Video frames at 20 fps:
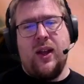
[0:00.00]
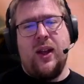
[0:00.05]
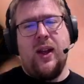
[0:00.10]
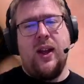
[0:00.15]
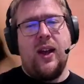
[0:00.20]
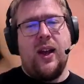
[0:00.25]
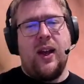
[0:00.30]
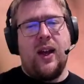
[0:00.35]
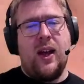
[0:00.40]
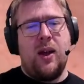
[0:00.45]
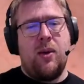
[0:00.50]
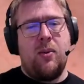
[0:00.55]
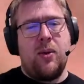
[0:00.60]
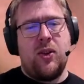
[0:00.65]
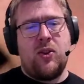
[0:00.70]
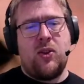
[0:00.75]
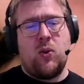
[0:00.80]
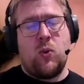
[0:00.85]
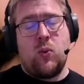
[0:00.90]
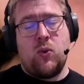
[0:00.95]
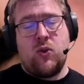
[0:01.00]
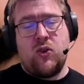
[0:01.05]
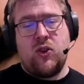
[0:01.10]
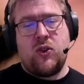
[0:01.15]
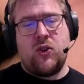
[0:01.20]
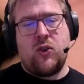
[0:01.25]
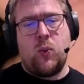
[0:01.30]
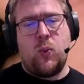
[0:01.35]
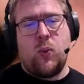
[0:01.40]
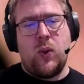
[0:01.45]
It's
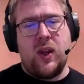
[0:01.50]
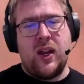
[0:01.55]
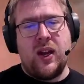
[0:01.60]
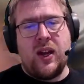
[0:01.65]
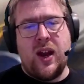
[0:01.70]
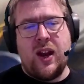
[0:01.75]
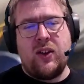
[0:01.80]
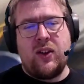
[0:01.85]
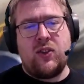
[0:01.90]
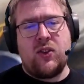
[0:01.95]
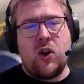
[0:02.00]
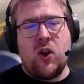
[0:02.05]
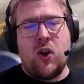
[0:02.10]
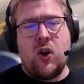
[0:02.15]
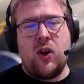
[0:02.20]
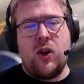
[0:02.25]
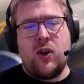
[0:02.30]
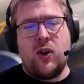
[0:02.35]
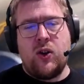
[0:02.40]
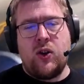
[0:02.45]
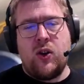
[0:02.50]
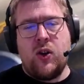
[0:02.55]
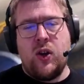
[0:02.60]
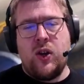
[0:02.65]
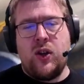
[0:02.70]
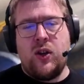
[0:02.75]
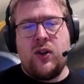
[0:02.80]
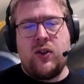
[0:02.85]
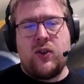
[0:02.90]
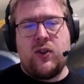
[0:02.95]
just a really nice card.
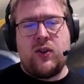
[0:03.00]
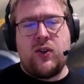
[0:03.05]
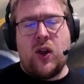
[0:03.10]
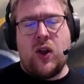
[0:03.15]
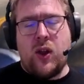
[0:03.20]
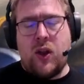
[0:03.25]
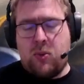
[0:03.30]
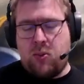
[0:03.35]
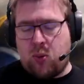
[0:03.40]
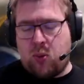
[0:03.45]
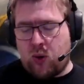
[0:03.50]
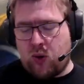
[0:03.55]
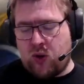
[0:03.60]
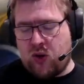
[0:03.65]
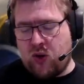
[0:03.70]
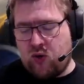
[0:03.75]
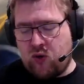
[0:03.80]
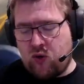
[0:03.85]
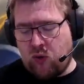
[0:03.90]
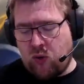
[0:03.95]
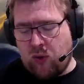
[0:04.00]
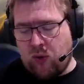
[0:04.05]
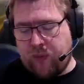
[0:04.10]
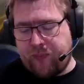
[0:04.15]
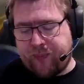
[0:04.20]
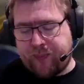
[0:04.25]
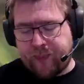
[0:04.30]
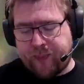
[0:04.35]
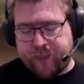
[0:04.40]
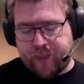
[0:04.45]
Good, solid board control.
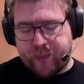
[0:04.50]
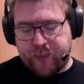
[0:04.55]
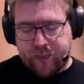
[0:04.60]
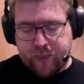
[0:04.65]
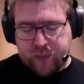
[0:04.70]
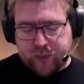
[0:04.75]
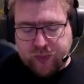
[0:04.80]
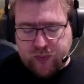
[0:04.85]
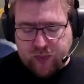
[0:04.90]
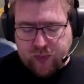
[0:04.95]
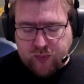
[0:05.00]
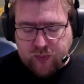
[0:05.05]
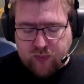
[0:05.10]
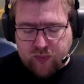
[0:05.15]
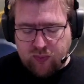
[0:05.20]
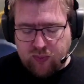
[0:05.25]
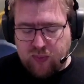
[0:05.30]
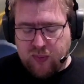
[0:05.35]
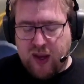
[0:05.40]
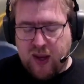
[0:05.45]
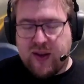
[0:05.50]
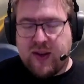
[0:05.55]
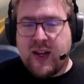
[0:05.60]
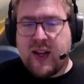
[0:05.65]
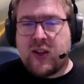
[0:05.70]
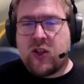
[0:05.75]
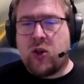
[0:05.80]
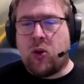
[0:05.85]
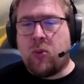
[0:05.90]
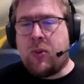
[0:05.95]

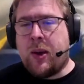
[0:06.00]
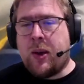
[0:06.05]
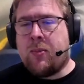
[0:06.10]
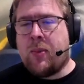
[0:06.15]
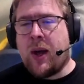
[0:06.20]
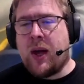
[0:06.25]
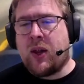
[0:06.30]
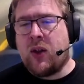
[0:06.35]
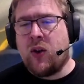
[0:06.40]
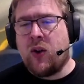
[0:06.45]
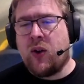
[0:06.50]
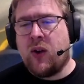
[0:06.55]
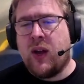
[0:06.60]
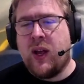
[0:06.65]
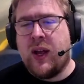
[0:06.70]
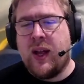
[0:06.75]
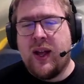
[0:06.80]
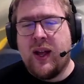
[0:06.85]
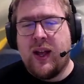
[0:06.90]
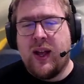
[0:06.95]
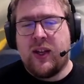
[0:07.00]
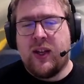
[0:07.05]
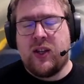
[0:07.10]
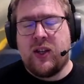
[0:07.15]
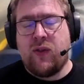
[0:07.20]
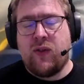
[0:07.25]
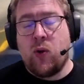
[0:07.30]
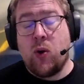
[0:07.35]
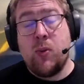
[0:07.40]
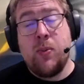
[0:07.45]
Tixel Beambuckler is a
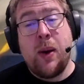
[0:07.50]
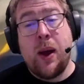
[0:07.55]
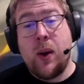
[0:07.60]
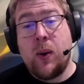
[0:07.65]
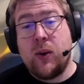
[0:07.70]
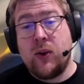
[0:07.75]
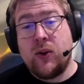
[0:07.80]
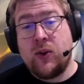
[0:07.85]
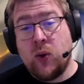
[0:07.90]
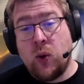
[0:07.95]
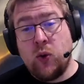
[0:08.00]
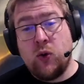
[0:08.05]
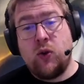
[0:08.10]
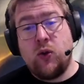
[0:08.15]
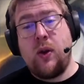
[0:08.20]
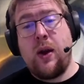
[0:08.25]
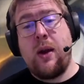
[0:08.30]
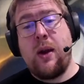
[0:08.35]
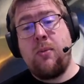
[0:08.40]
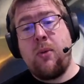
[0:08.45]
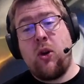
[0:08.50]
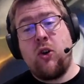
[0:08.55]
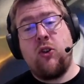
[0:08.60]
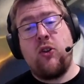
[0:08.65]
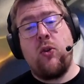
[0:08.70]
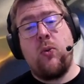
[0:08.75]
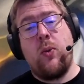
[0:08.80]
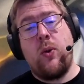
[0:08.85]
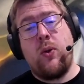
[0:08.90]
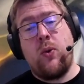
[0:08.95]
4-power soldier and
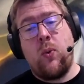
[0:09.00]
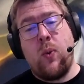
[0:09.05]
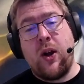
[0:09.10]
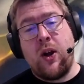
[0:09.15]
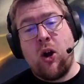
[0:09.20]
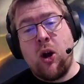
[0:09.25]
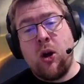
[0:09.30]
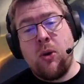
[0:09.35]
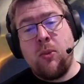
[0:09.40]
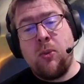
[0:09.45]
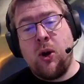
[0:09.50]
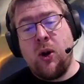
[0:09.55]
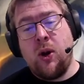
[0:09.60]
Martian with 1 armor.